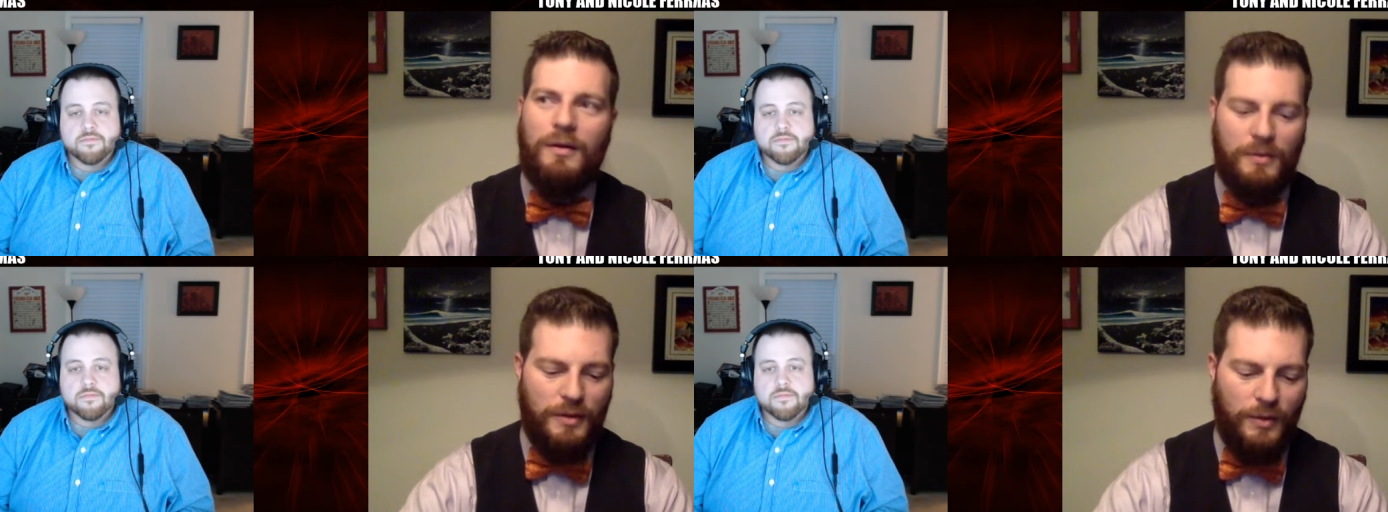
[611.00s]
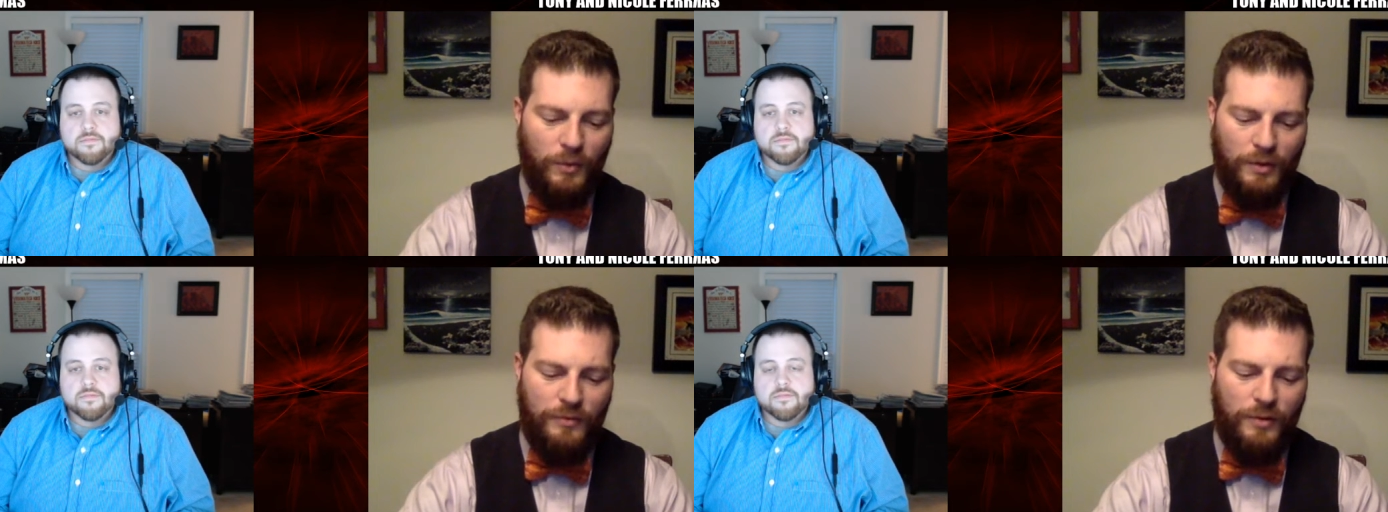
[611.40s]
Speaker 1: Did it
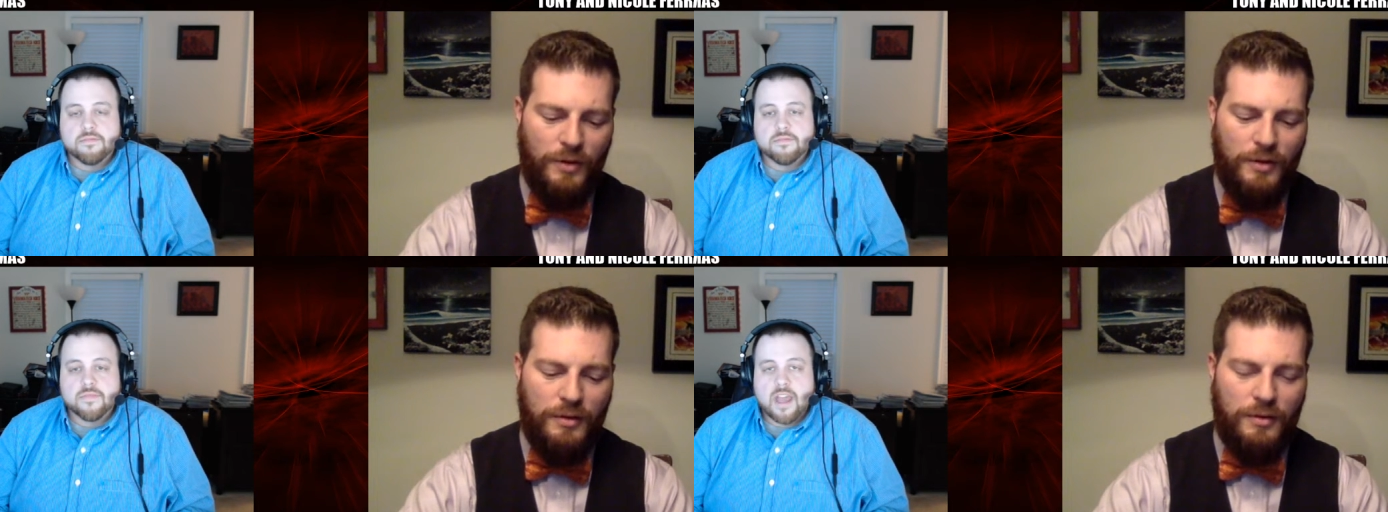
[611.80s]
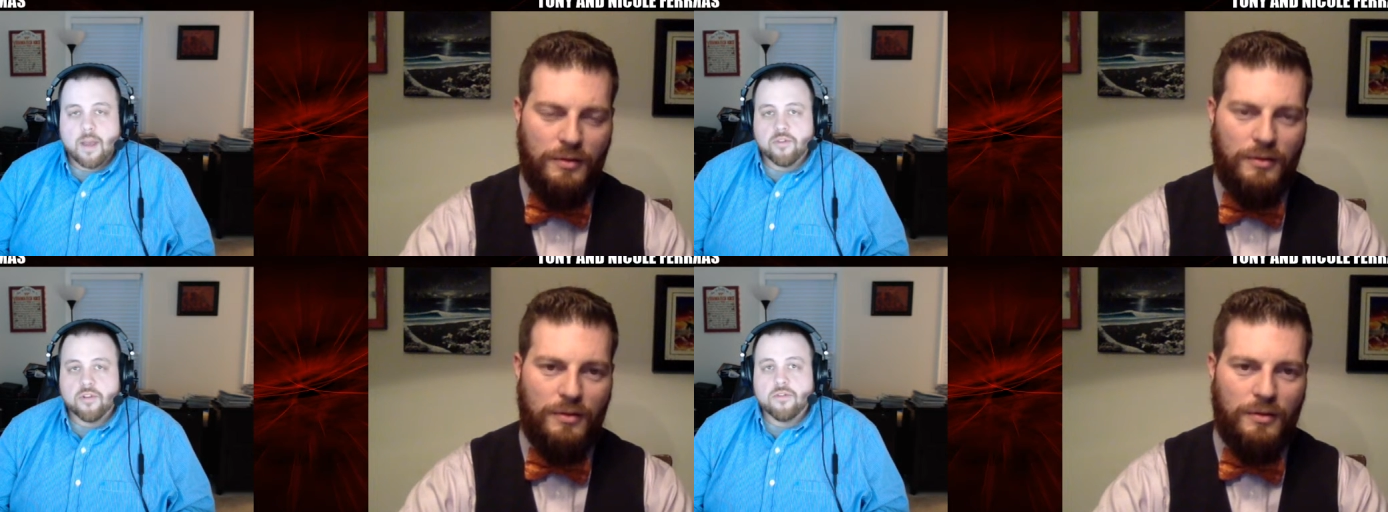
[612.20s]
work for you?
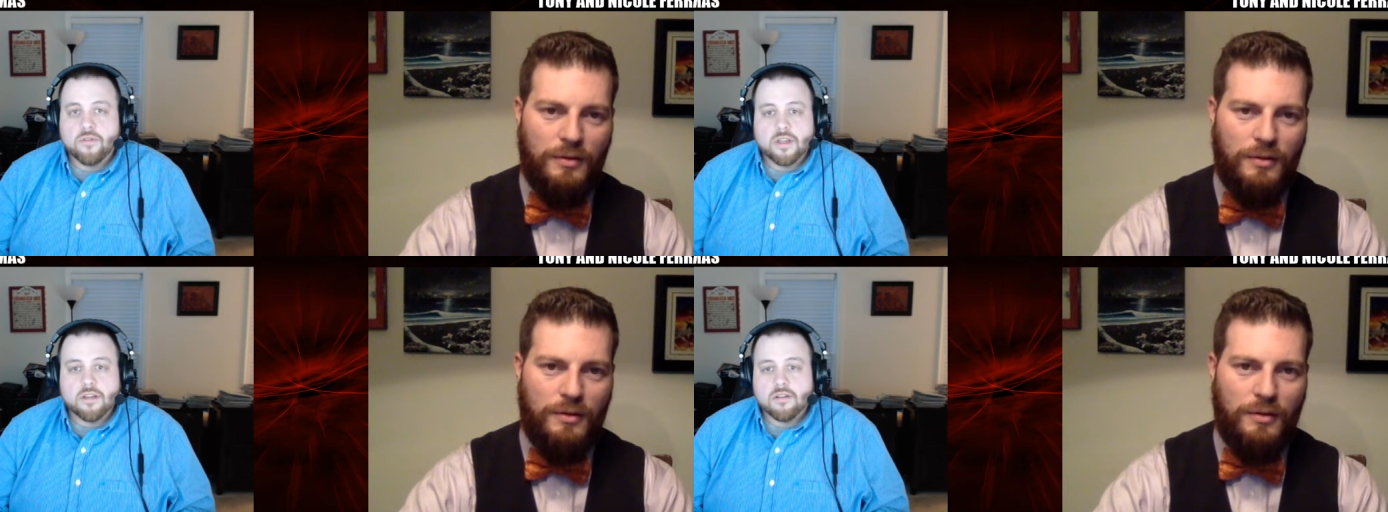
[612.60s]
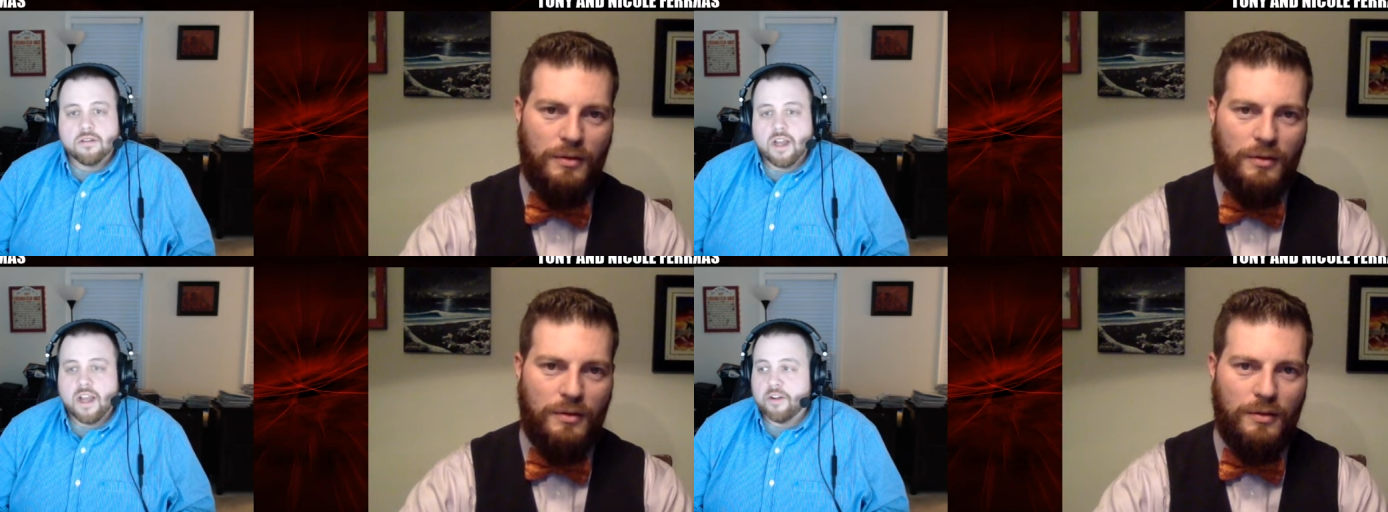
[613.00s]
Speaker 2: Absolutely.
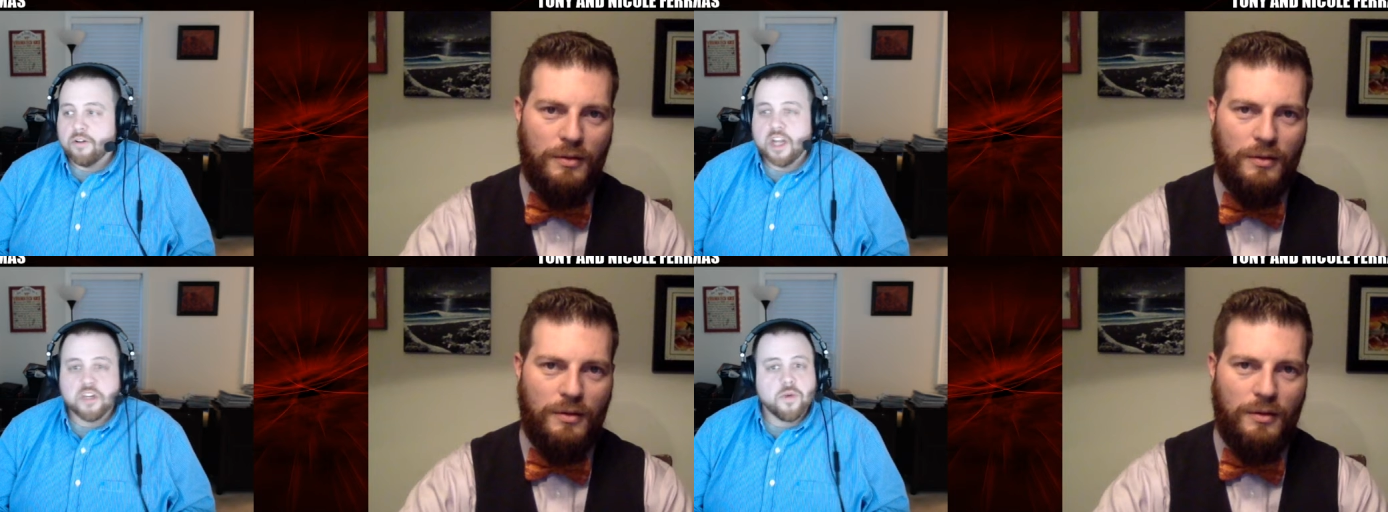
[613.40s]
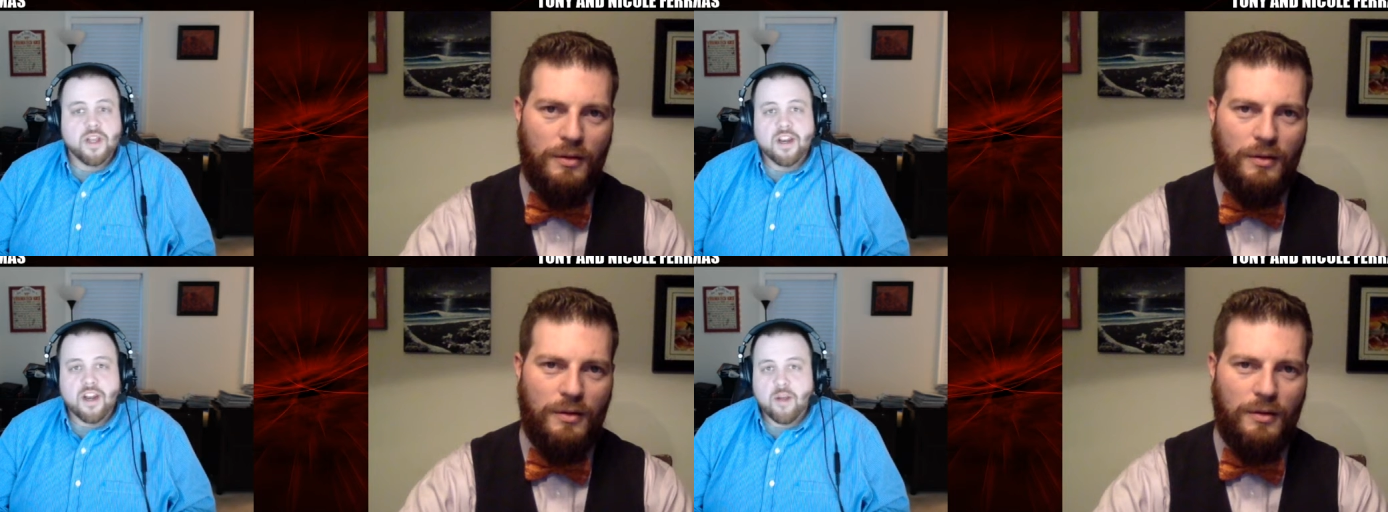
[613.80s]
I
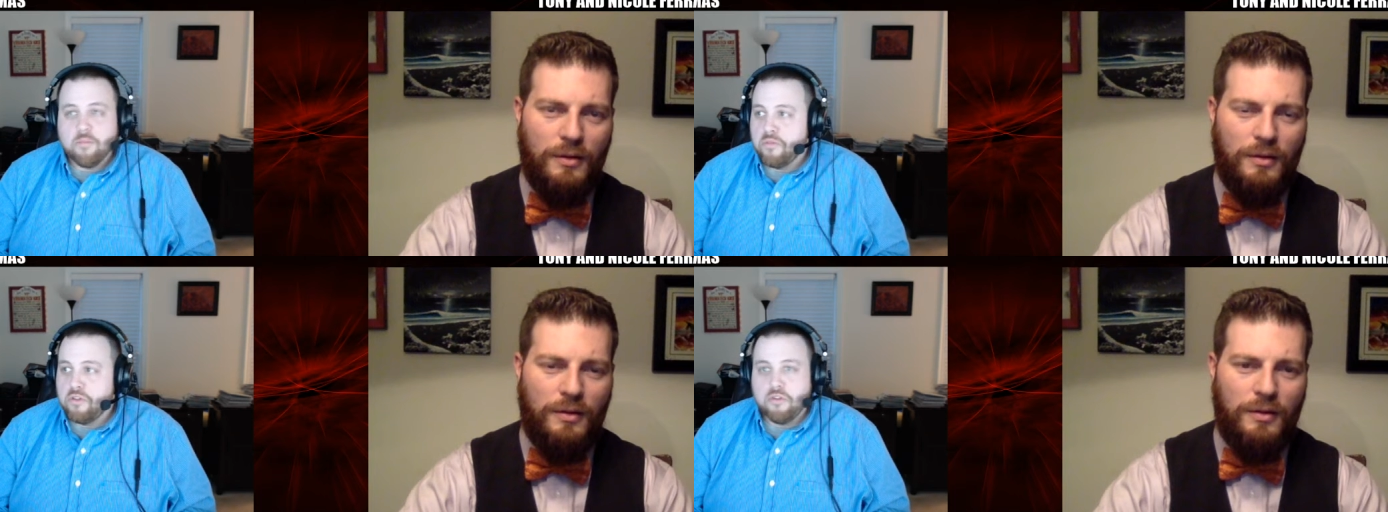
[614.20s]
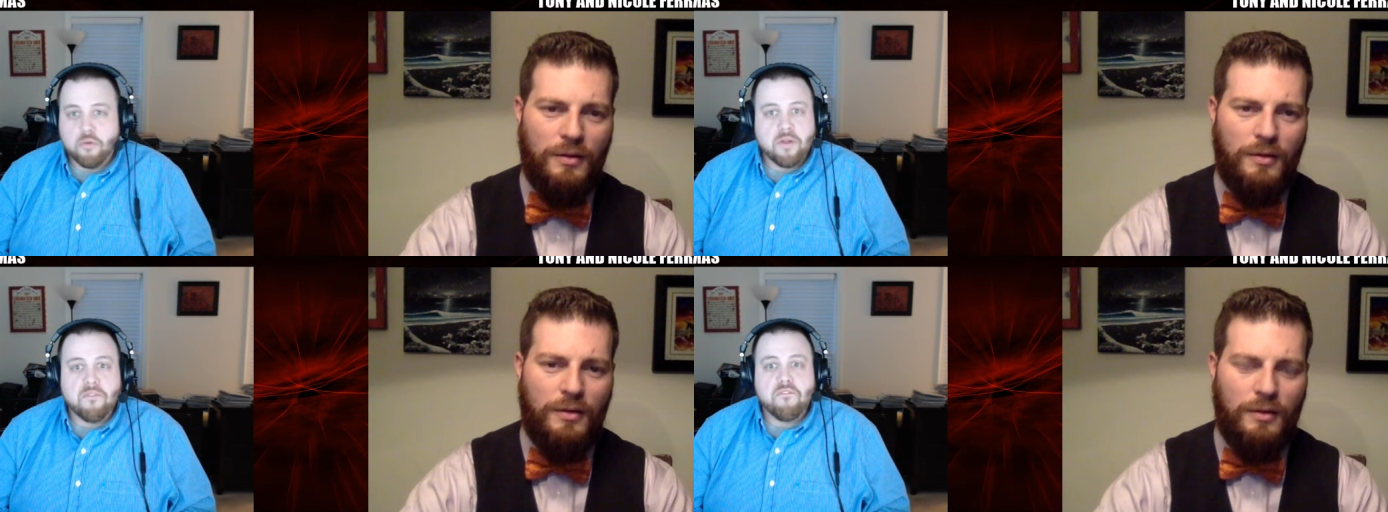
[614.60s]
graduated and I'm
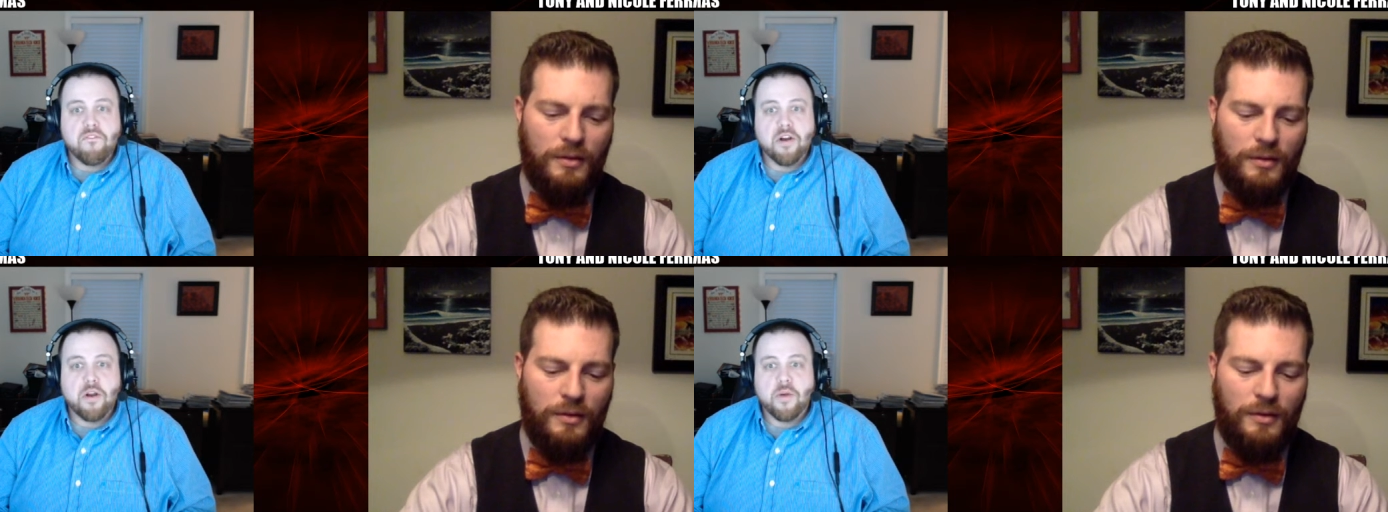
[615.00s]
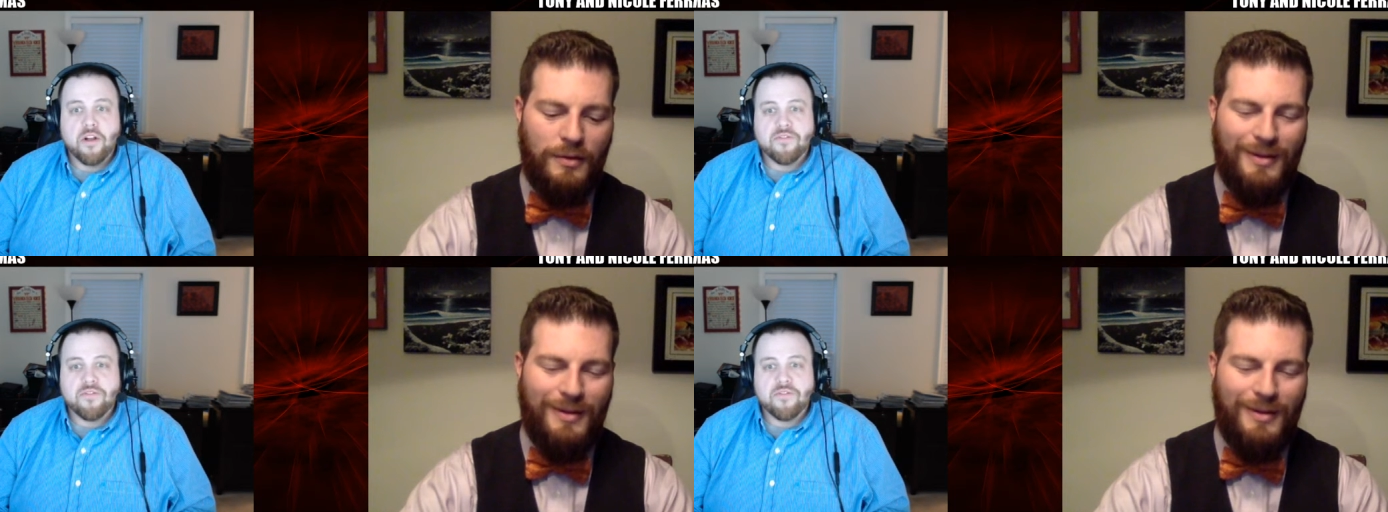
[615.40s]
doing very well.